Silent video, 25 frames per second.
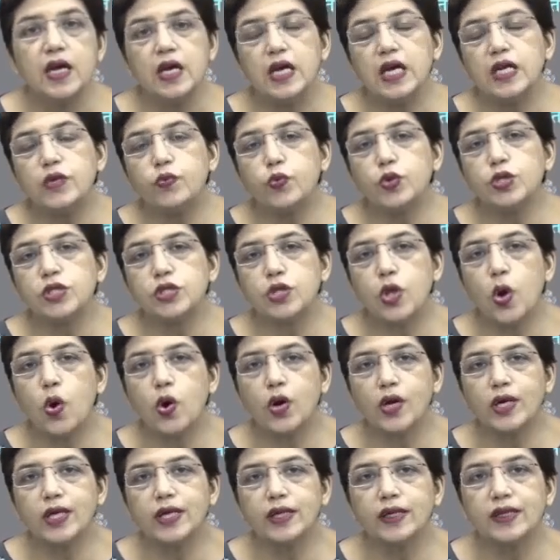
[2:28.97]
It was
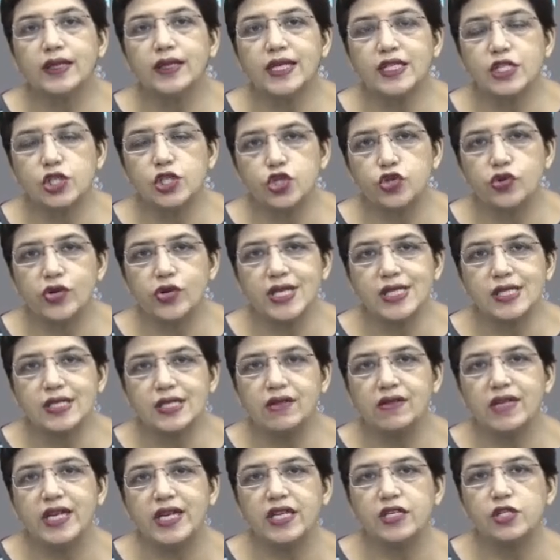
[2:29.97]
thought that stress
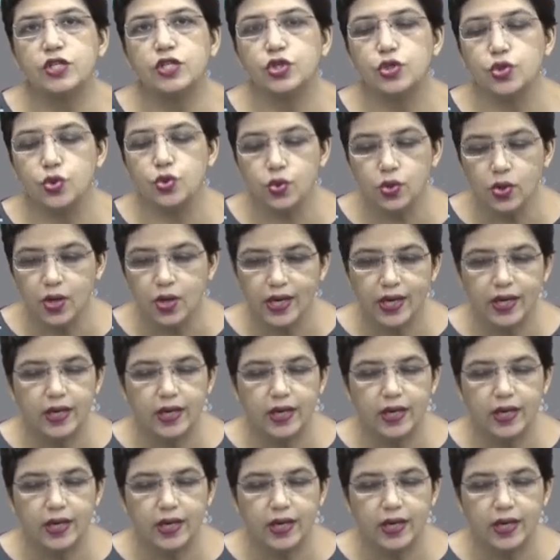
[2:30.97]
leads to